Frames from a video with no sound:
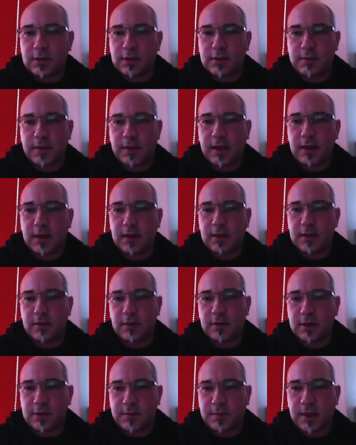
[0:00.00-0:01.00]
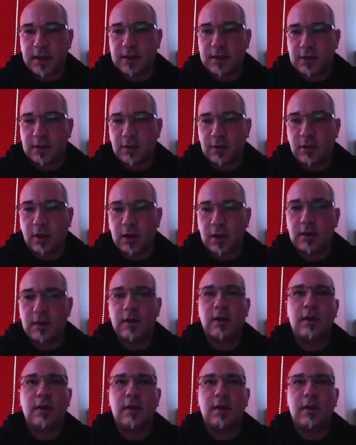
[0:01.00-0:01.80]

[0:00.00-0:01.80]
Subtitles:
space a lot.